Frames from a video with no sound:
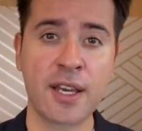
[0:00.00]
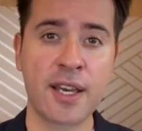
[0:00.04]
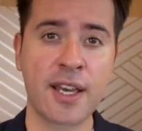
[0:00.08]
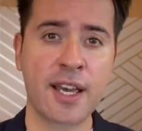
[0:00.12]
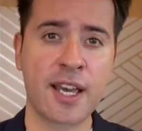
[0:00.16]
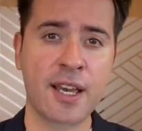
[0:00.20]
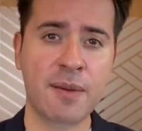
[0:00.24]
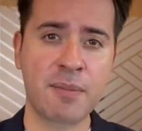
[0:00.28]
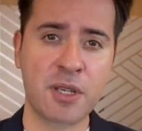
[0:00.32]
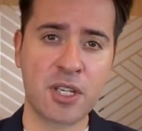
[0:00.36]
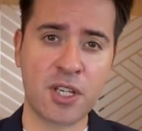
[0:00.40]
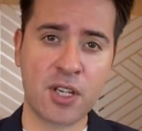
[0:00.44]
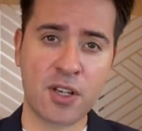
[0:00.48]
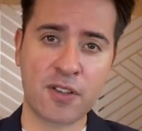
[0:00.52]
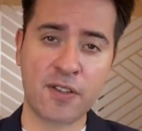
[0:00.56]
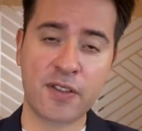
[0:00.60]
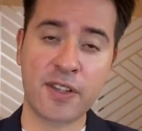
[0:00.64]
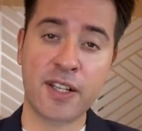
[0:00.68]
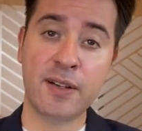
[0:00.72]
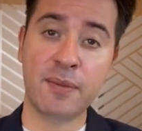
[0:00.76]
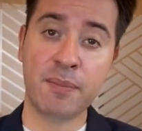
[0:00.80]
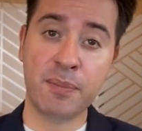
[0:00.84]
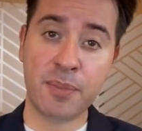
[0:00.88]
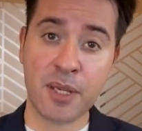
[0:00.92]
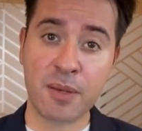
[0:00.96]
and because of
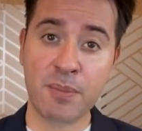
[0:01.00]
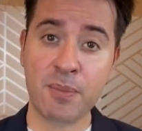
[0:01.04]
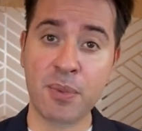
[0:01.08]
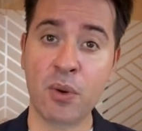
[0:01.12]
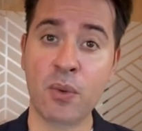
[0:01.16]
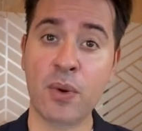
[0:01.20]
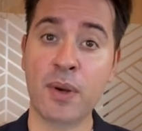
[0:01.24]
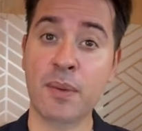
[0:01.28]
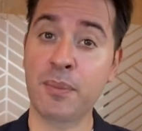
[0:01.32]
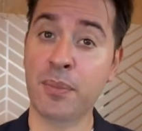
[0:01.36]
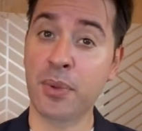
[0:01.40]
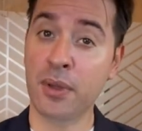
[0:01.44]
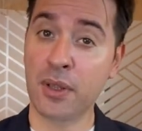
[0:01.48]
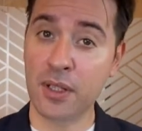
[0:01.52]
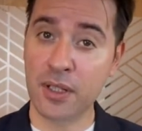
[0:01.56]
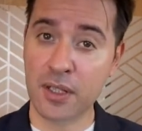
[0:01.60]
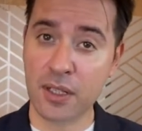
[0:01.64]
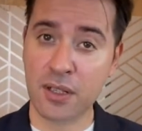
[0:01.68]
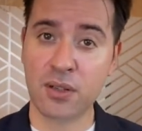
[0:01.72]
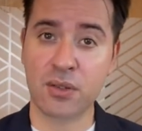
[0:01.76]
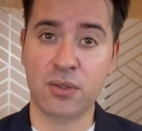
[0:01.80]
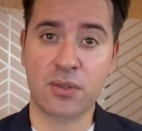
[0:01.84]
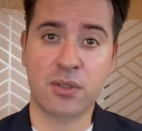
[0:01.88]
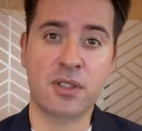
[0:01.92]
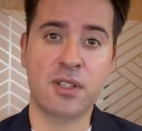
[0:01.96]
their people and
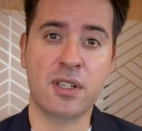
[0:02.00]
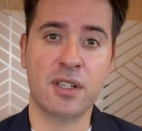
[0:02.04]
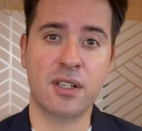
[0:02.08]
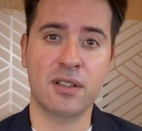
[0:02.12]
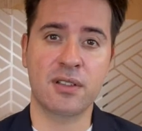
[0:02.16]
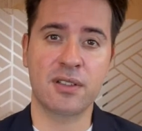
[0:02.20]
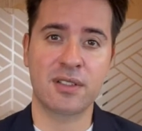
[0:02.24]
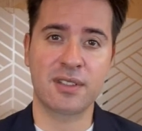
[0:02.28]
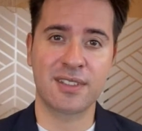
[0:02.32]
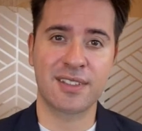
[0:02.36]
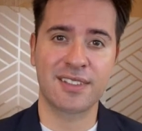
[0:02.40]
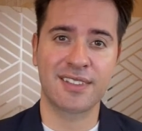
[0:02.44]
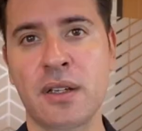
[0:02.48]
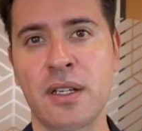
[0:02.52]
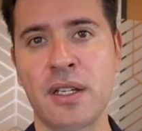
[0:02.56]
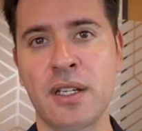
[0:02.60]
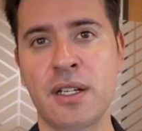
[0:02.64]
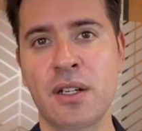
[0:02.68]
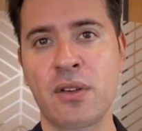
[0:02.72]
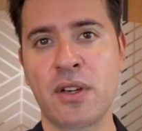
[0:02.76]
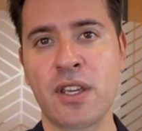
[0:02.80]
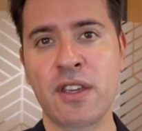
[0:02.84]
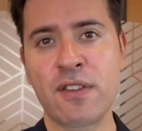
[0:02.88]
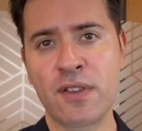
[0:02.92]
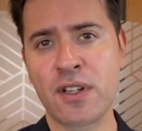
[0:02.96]
political skills.
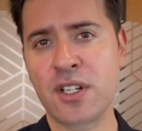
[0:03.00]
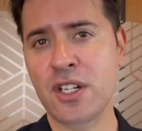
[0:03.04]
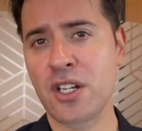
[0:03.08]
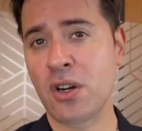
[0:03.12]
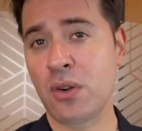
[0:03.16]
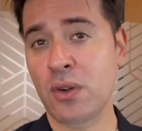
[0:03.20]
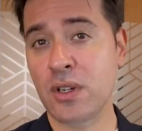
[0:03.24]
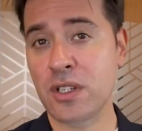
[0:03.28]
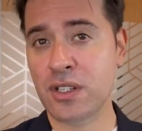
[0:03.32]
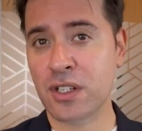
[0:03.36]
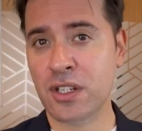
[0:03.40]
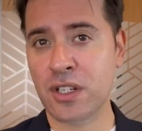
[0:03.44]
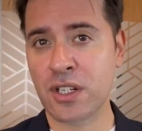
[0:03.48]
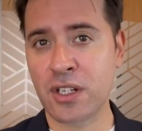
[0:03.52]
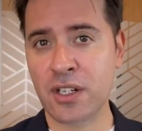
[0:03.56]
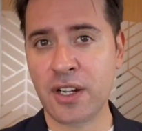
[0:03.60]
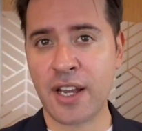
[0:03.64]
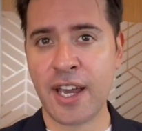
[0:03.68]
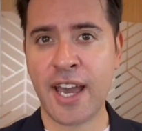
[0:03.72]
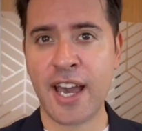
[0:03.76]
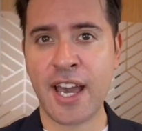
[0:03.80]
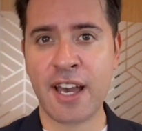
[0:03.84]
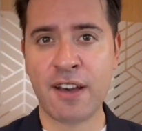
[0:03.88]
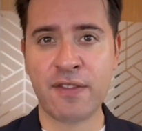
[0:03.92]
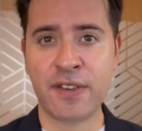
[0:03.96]
Even though it's good to
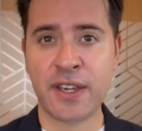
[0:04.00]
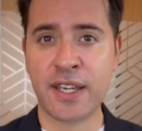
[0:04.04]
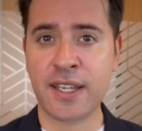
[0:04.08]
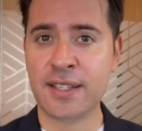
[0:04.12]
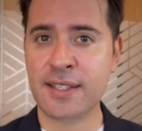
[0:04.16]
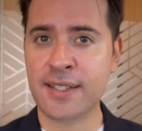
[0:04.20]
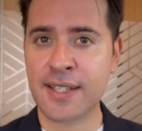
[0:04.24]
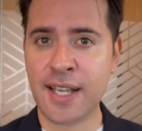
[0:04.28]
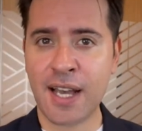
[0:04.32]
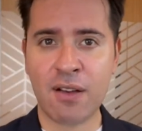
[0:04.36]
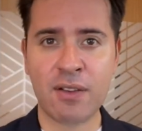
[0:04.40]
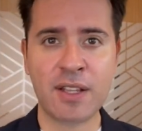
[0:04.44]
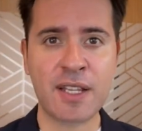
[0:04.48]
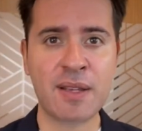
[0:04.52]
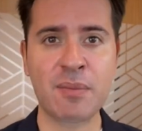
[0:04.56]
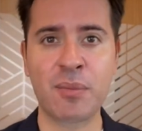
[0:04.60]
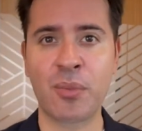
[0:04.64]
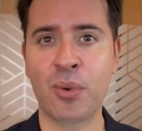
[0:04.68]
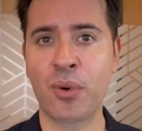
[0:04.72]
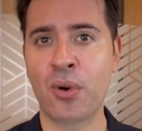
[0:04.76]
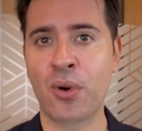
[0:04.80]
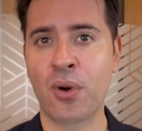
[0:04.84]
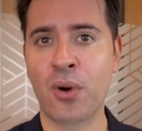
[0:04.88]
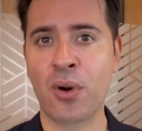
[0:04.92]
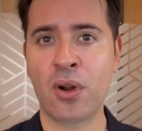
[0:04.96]
have a sounding
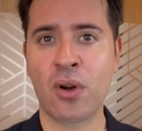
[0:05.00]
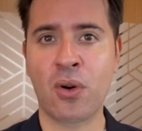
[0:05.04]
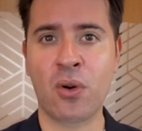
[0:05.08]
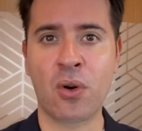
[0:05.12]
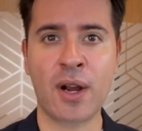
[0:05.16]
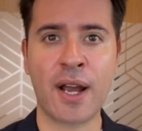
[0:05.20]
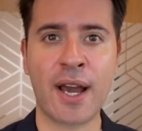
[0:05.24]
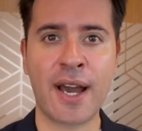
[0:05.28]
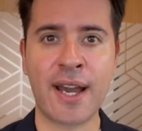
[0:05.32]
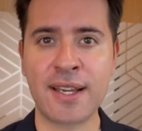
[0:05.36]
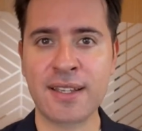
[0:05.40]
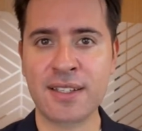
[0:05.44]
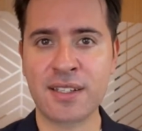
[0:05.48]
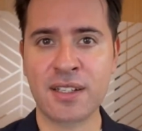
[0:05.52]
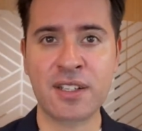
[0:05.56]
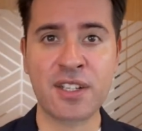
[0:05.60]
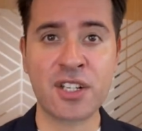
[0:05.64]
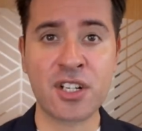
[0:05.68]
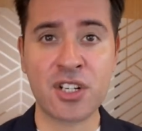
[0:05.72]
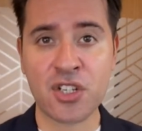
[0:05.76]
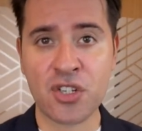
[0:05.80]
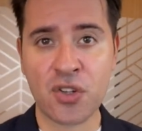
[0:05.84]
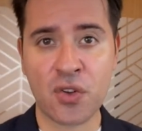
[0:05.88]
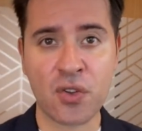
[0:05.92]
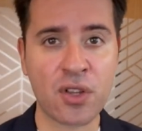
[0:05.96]
board or eyes and
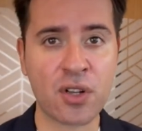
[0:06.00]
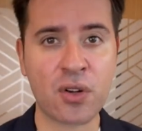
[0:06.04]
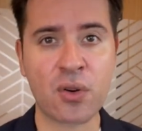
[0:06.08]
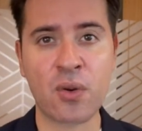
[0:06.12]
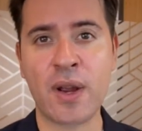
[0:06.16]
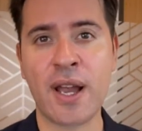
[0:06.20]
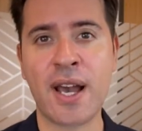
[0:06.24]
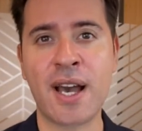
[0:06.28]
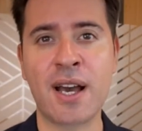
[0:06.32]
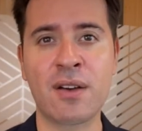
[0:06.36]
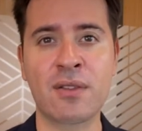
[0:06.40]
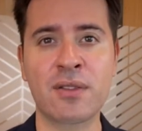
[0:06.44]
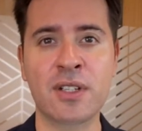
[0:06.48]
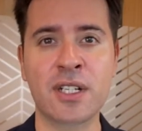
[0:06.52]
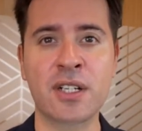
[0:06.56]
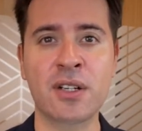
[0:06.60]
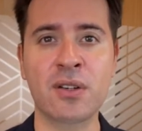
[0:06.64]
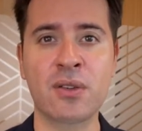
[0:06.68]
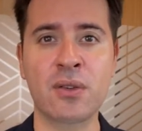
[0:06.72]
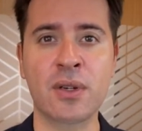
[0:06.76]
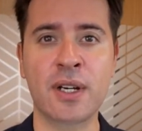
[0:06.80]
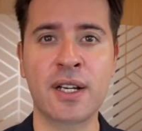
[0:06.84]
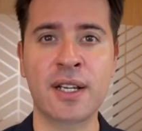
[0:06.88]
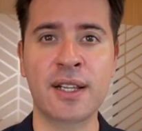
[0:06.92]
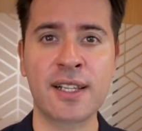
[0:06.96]
ears on the ground,
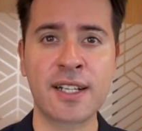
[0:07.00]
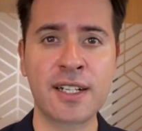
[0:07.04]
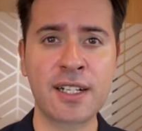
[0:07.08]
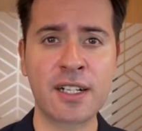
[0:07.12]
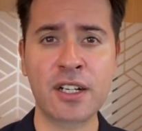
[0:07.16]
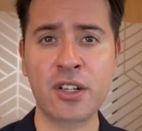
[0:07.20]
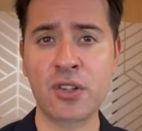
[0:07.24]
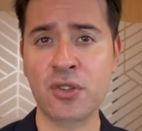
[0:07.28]
a leader who